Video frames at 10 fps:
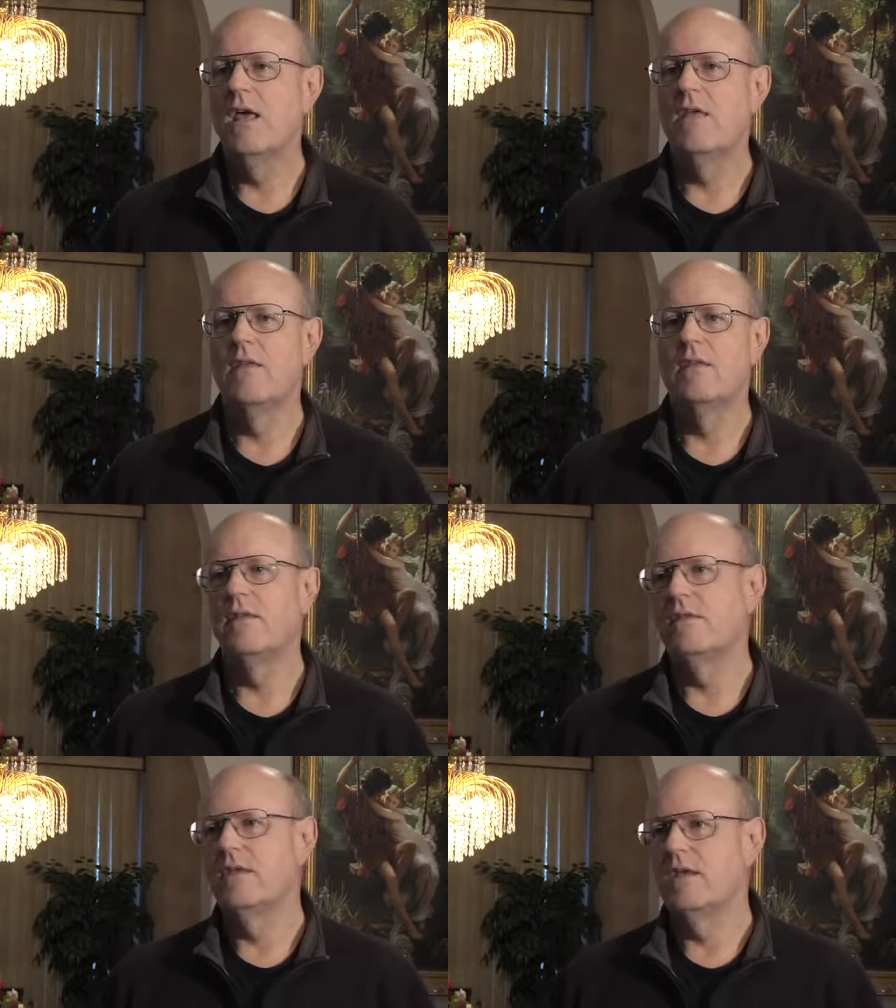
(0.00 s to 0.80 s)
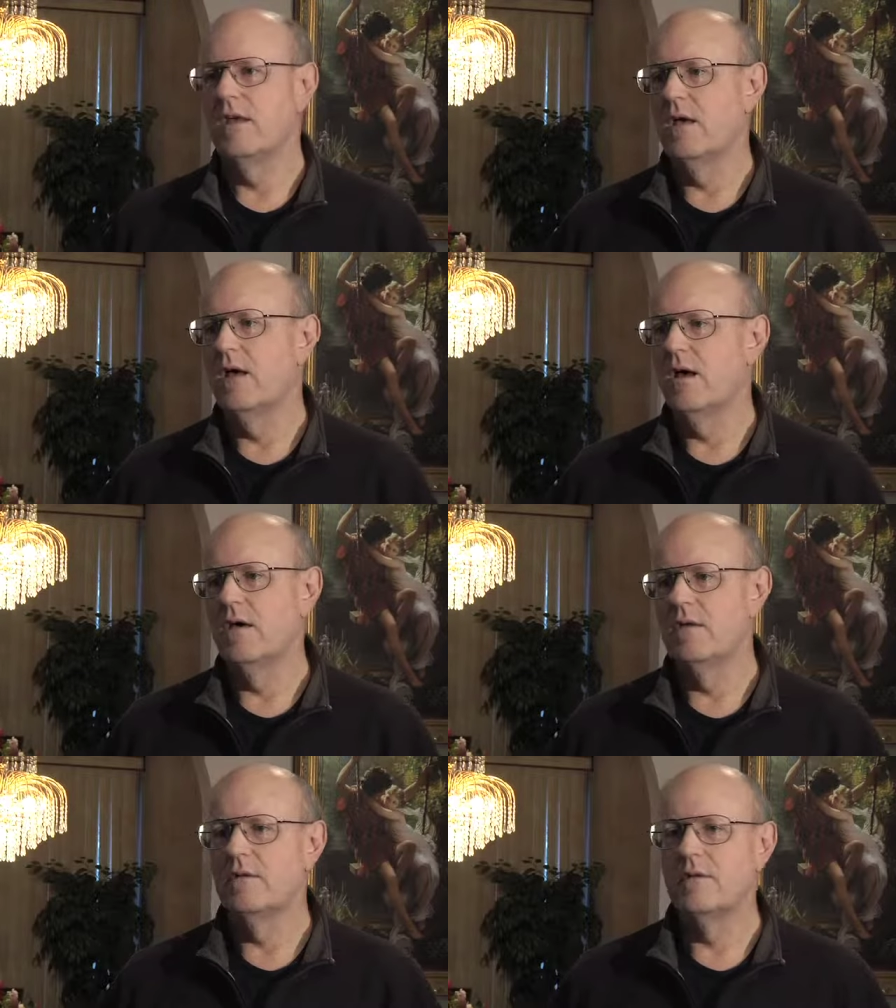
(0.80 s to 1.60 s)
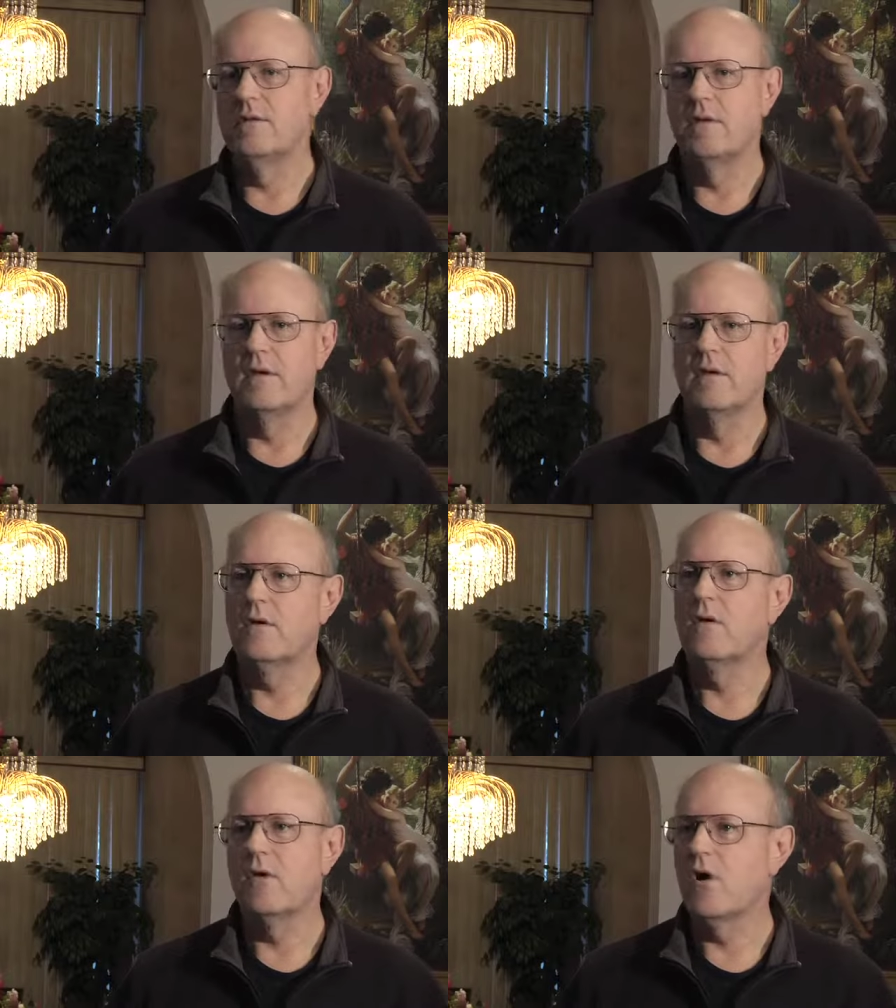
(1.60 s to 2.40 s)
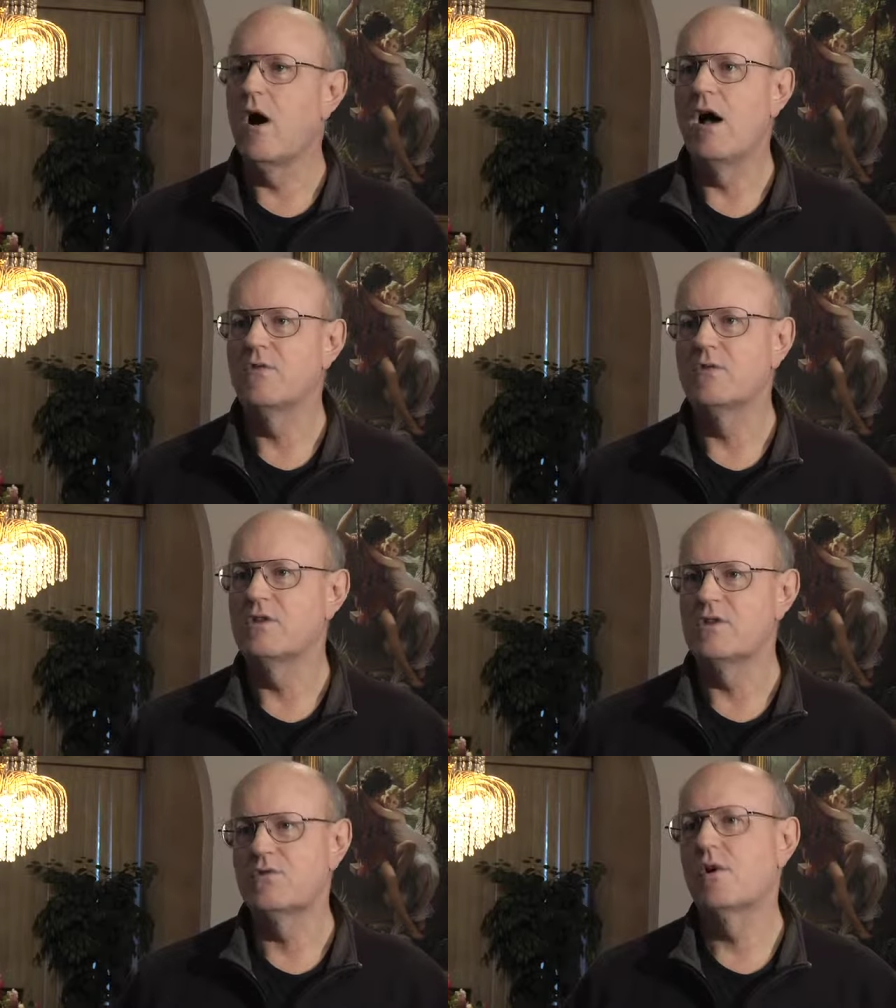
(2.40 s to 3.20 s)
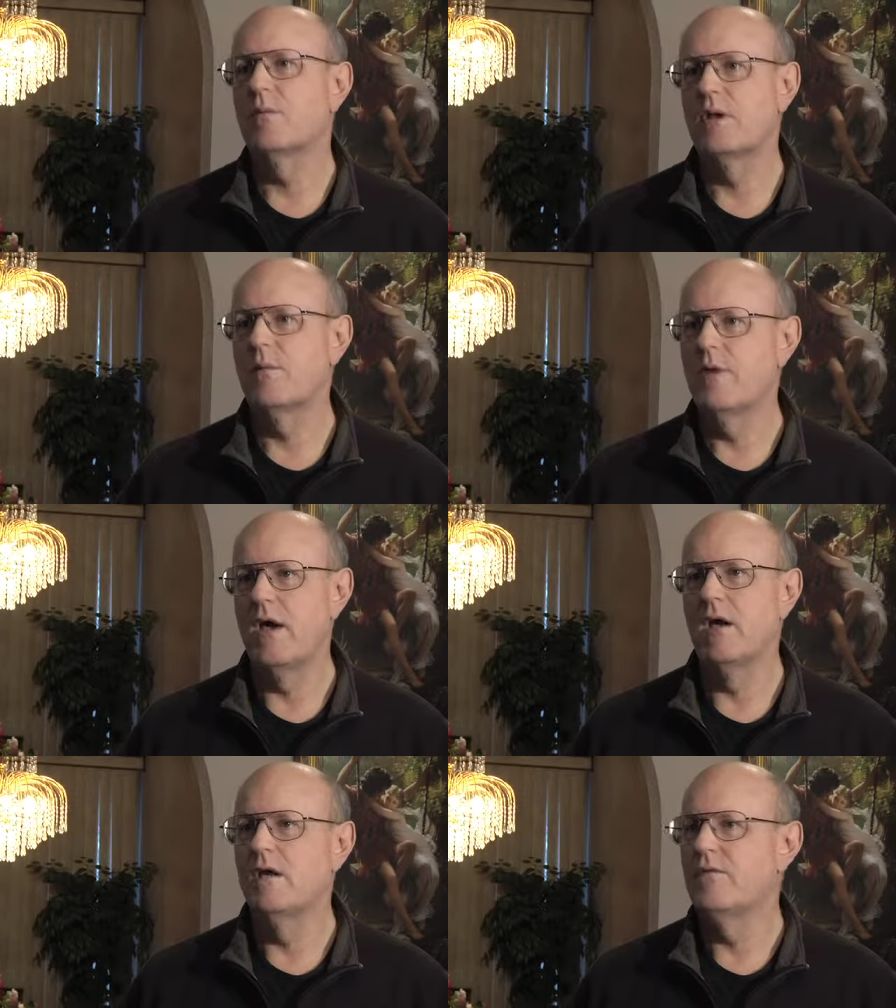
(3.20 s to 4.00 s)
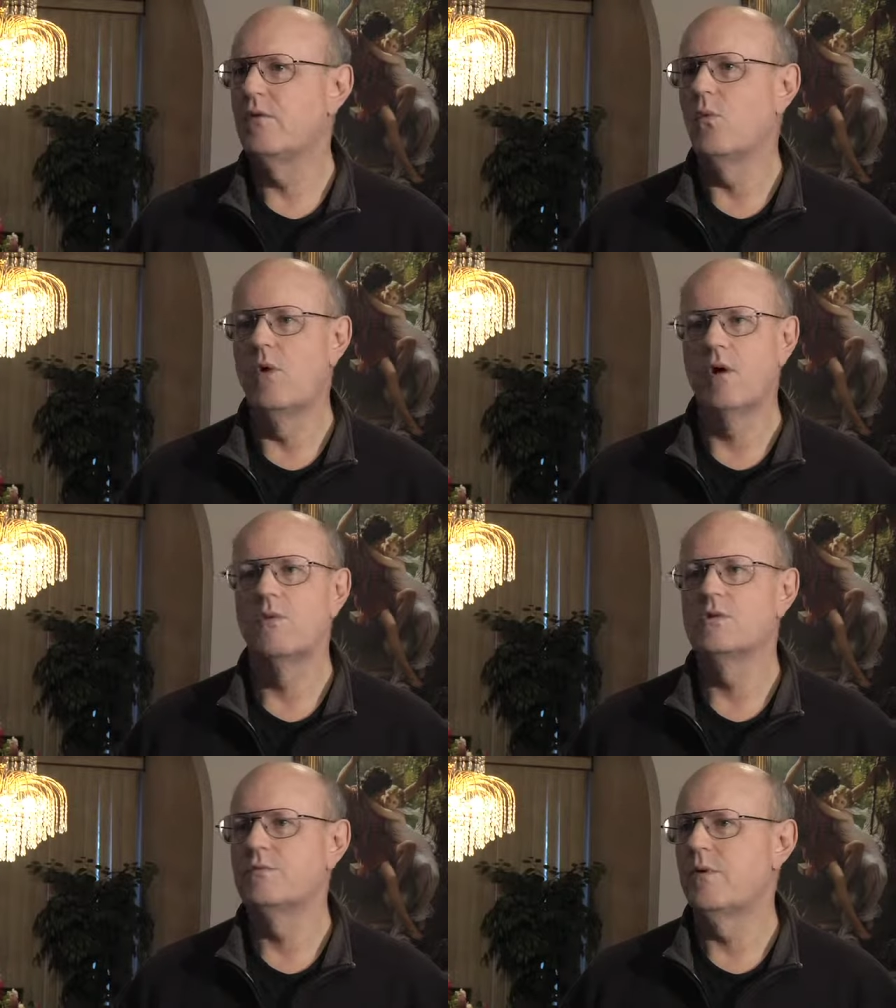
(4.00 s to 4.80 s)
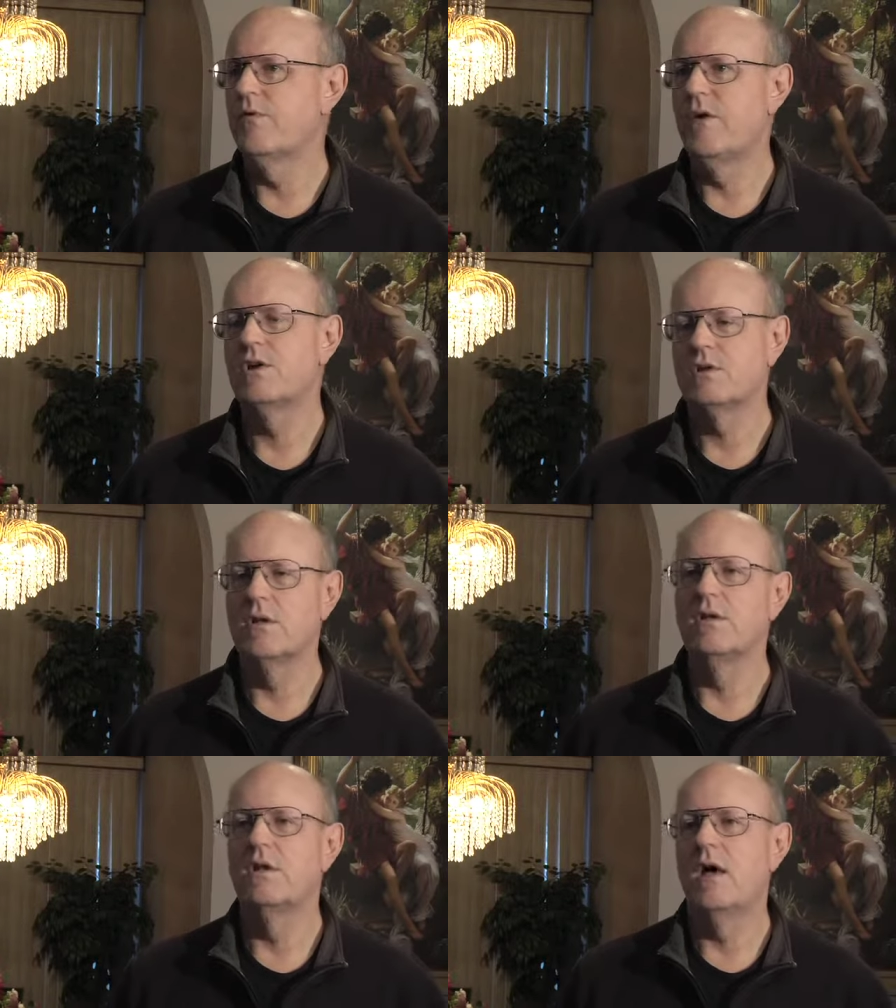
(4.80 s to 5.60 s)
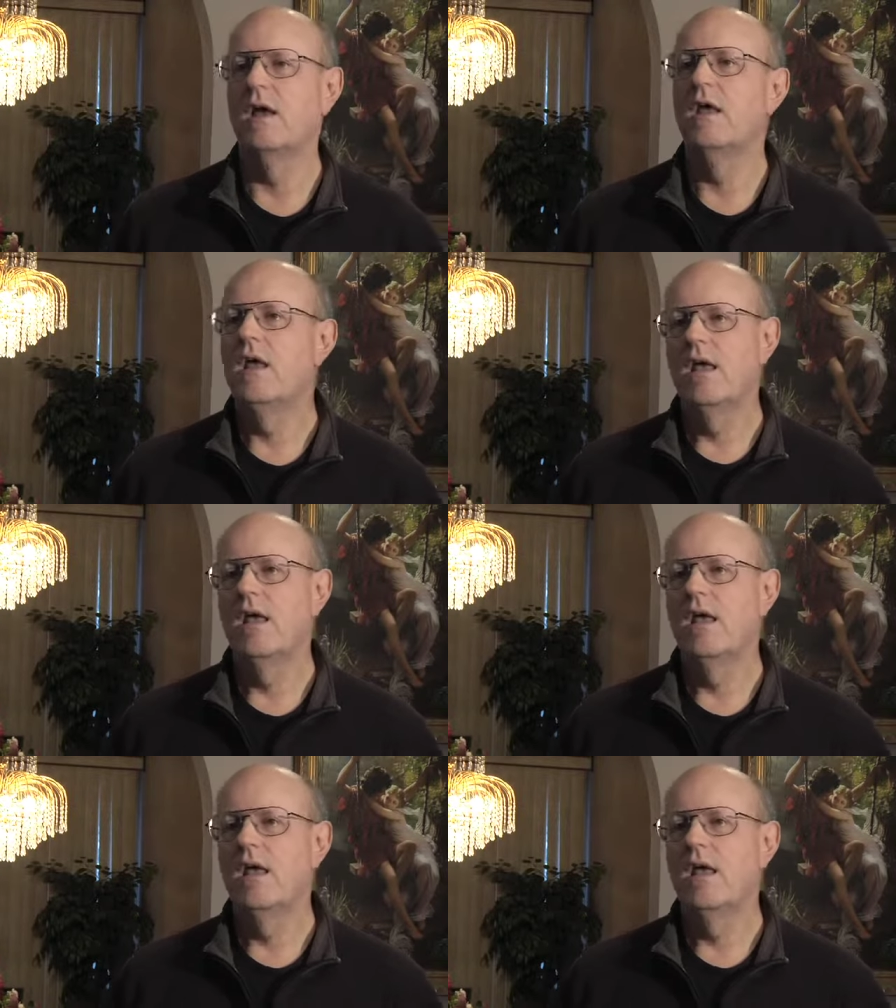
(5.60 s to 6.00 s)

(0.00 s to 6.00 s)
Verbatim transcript: and the, uh, the the cost was extremely competitive. The work was professionally done.